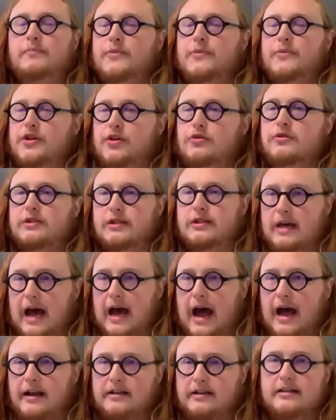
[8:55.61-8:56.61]
use
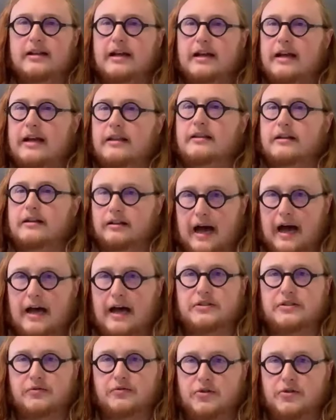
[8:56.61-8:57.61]
that in the
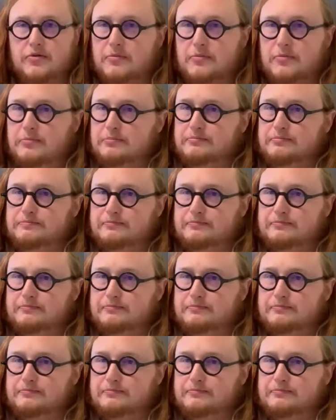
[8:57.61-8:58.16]
classroom?